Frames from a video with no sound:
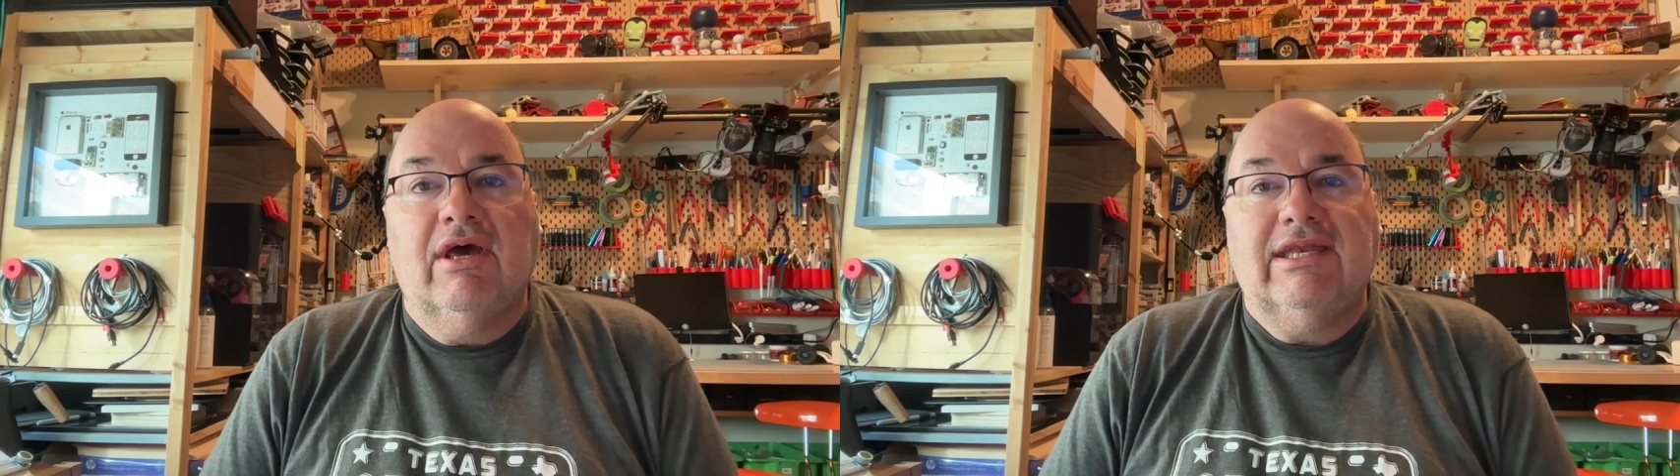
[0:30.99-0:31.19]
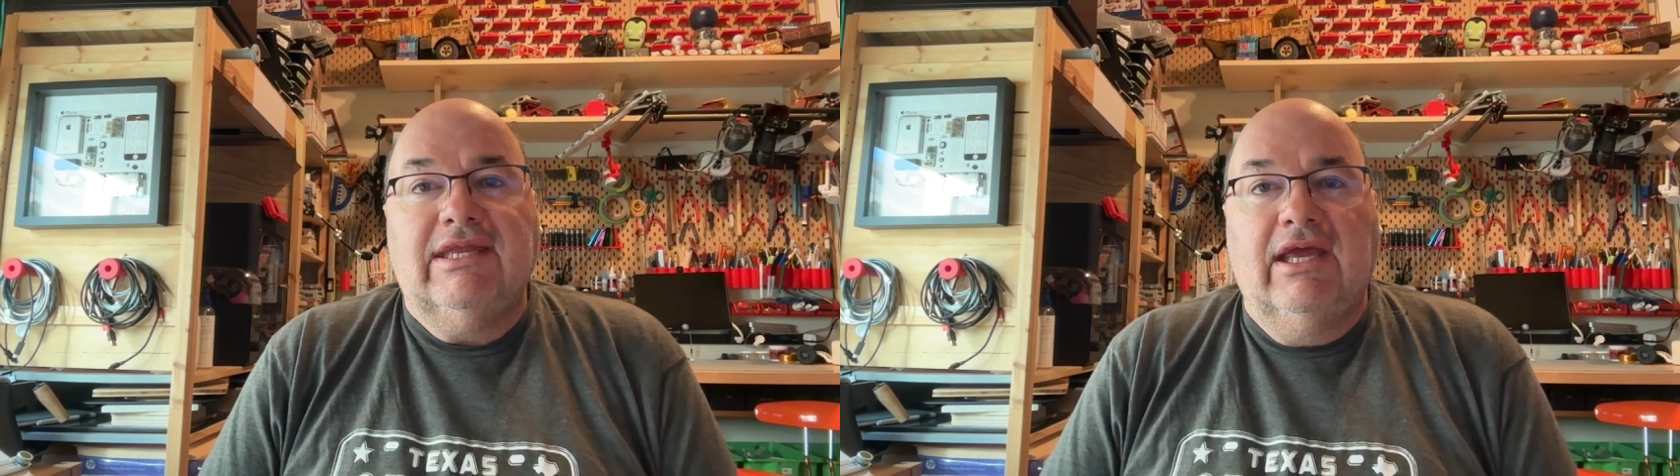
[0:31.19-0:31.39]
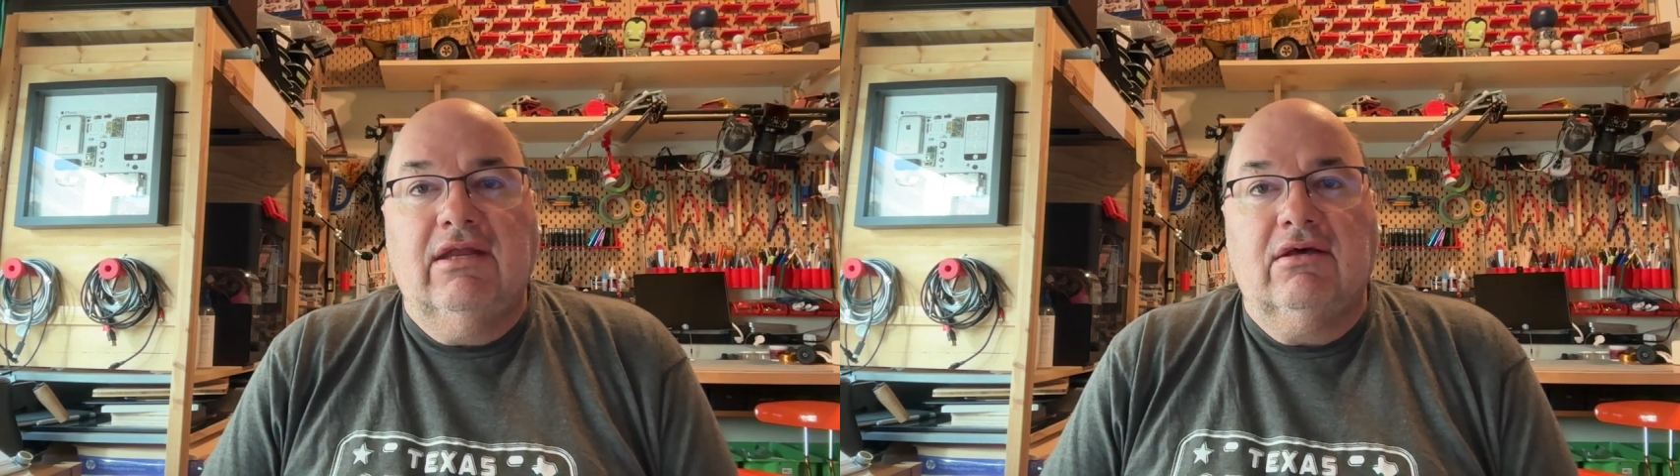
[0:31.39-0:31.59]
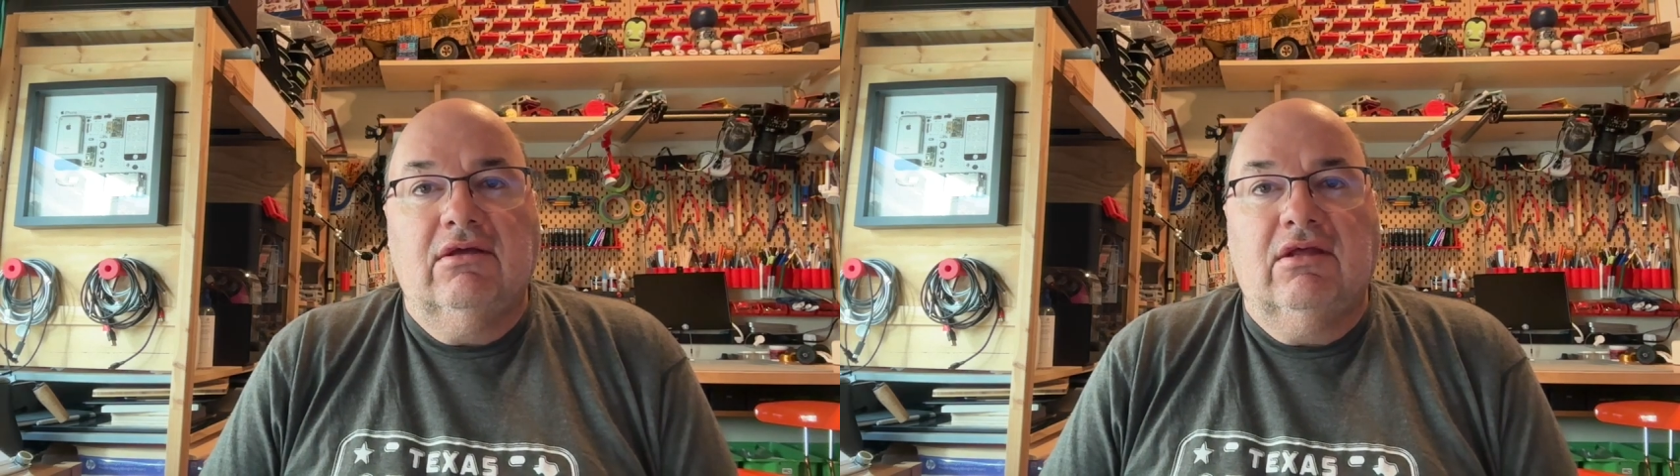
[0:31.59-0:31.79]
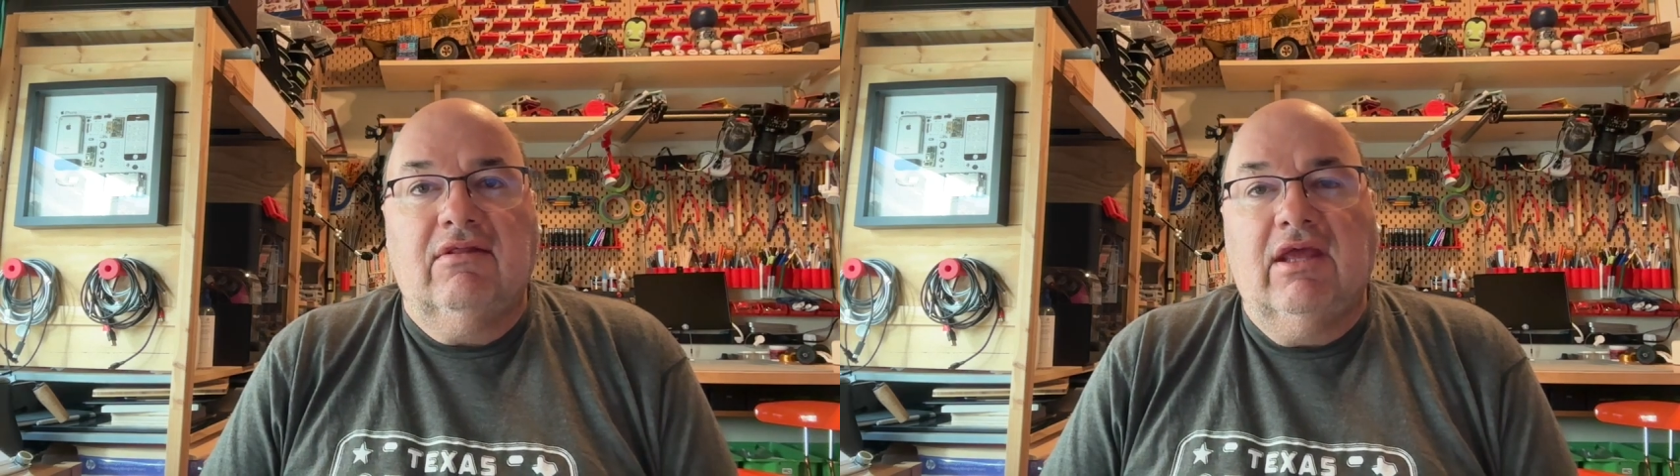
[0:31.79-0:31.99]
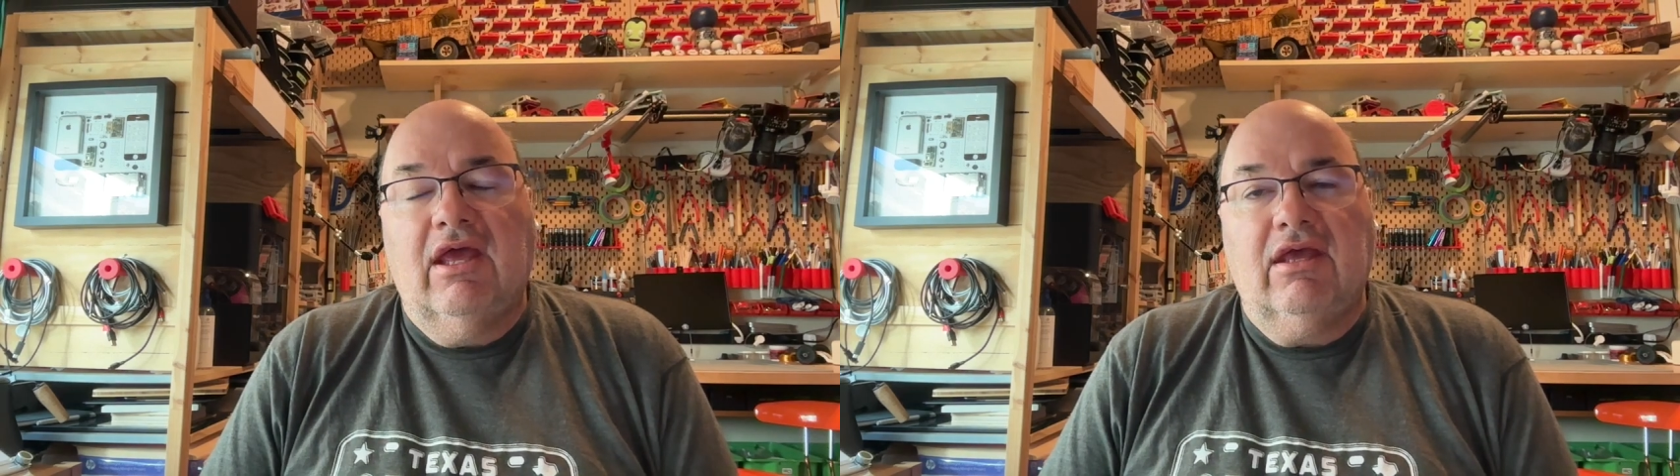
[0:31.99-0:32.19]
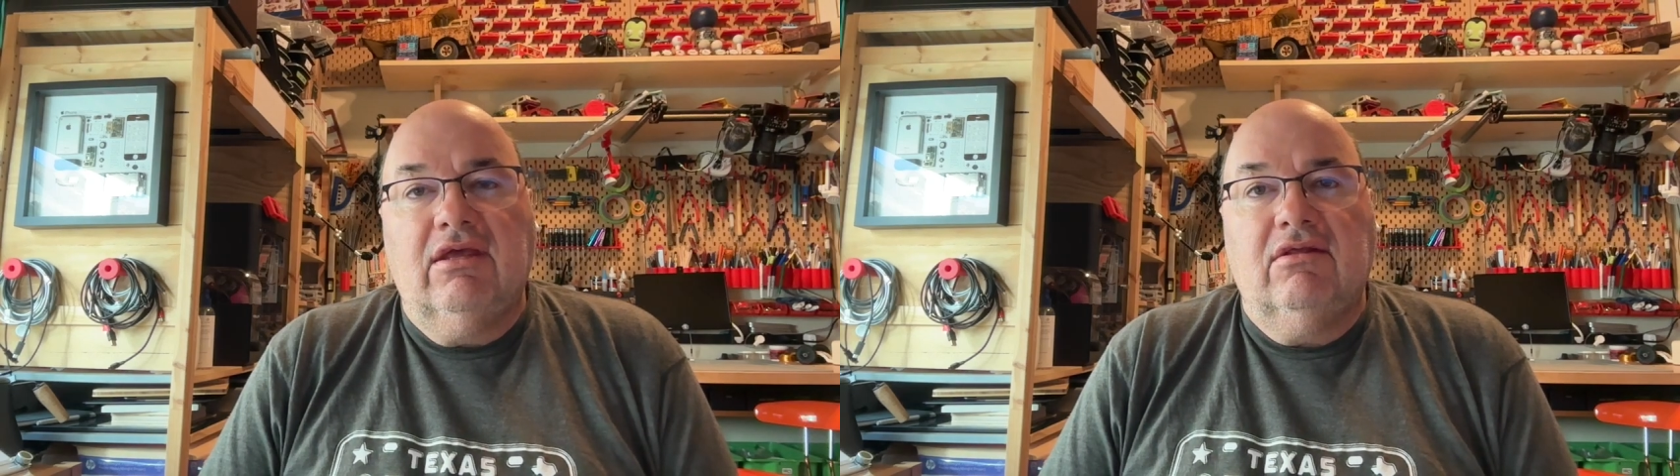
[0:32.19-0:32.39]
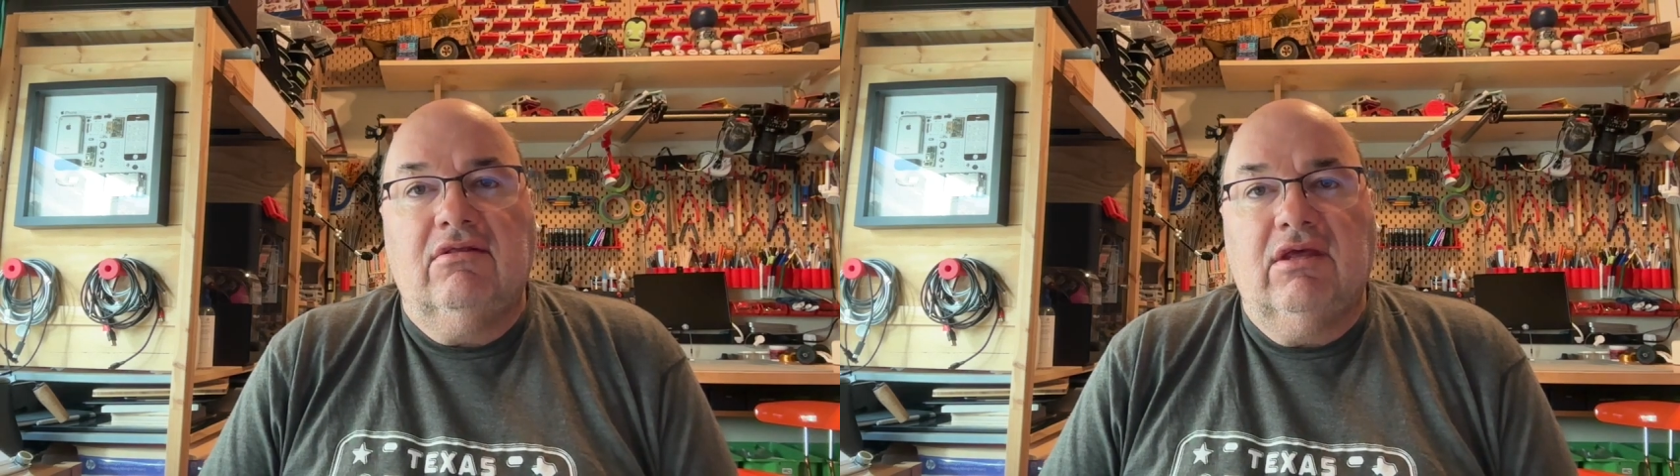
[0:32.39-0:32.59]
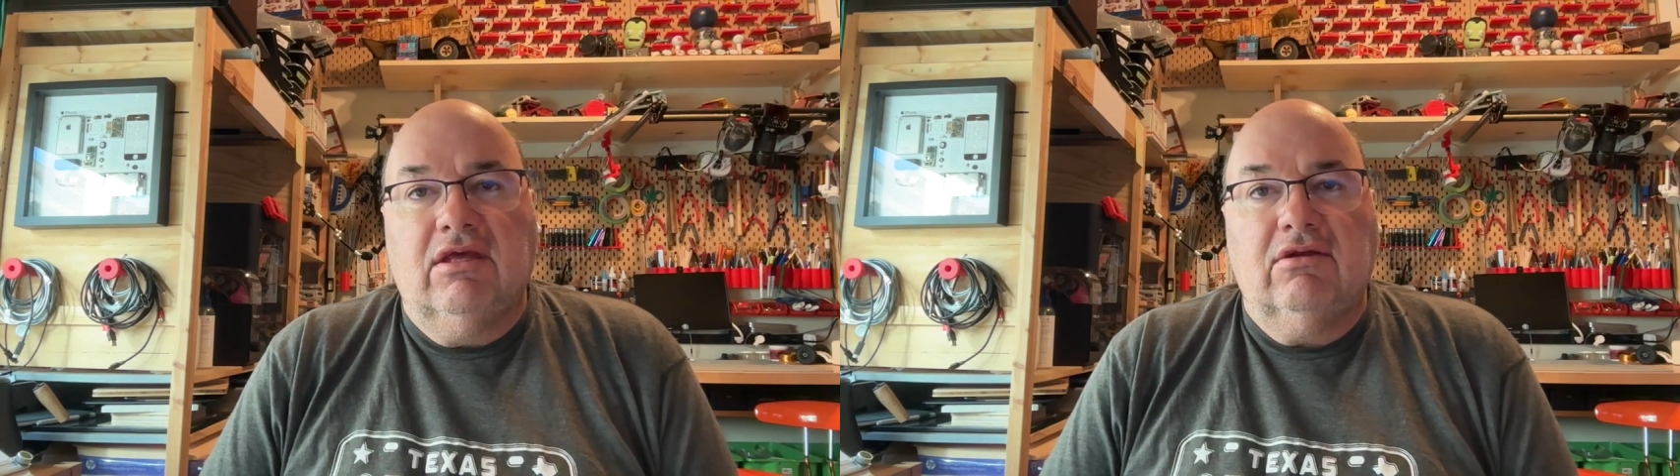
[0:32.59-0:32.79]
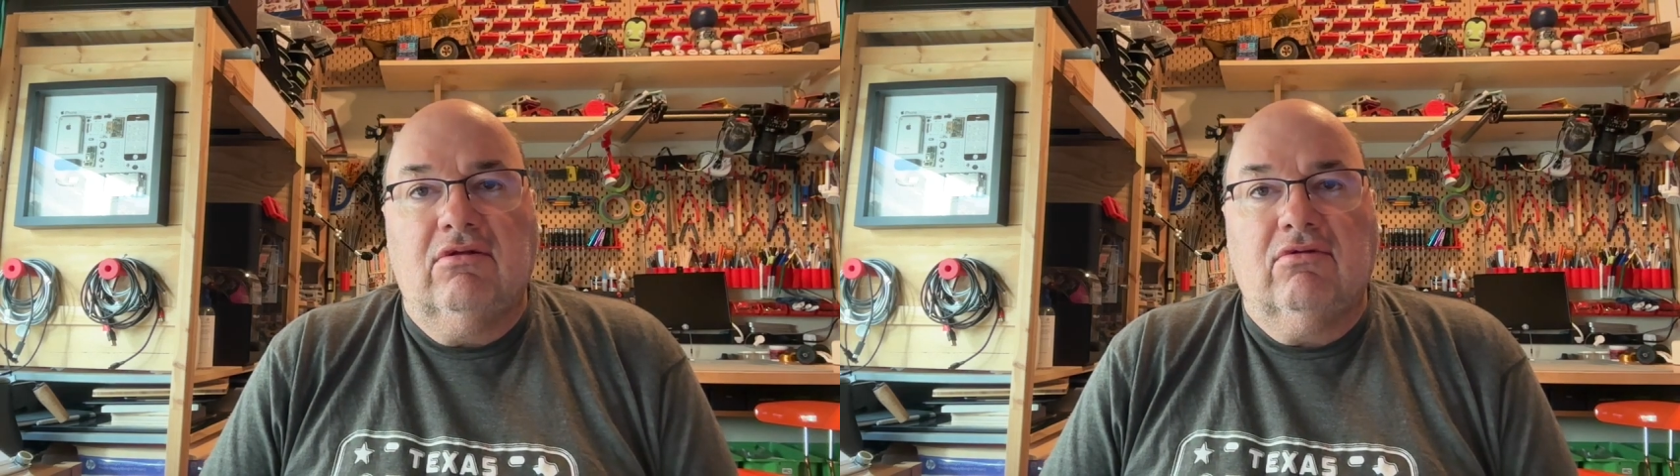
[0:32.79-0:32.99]
data in the AEC
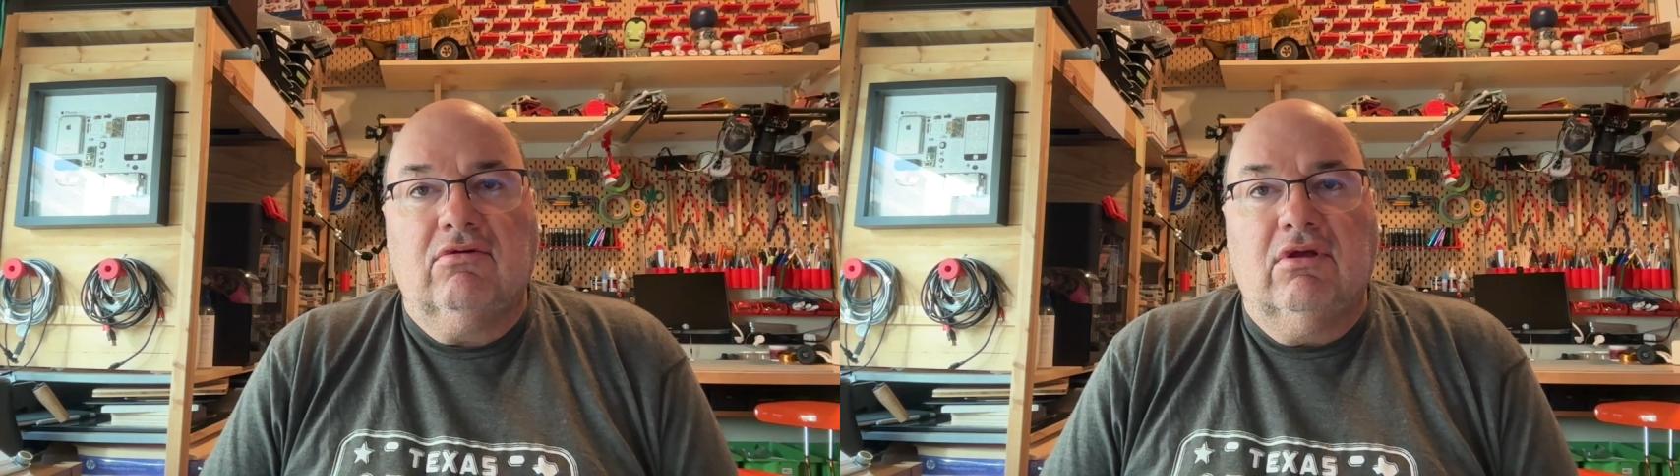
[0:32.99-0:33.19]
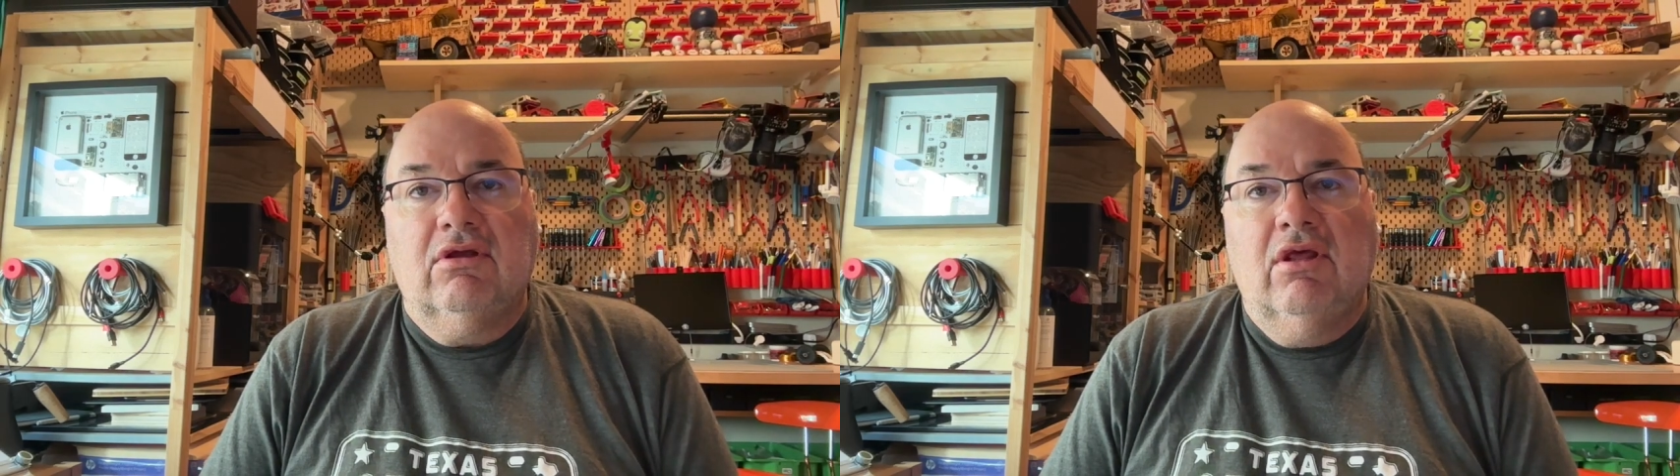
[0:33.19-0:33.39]
industry.